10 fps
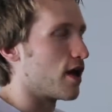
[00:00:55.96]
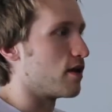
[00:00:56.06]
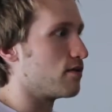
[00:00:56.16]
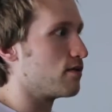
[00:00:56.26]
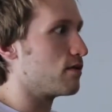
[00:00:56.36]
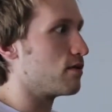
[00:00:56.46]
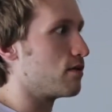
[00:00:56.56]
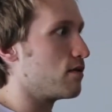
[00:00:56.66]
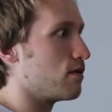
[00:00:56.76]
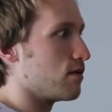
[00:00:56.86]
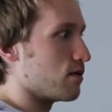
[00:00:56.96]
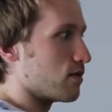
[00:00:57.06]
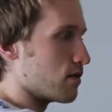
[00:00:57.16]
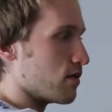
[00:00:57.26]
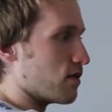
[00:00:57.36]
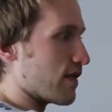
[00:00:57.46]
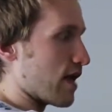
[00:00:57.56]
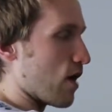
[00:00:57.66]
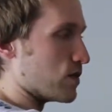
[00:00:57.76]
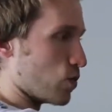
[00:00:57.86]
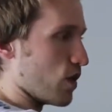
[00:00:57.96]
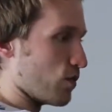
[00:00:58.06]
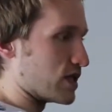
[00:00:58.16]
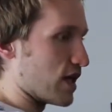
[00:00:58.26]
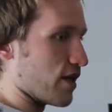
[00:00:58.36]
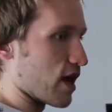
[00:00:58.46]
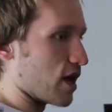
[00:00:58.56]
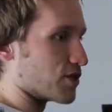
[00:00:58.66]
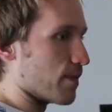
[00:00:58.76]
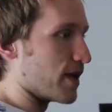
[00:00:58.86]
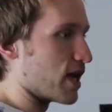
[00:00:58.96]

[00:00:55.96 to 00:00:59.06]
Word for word: that that that was what was said in the contract. You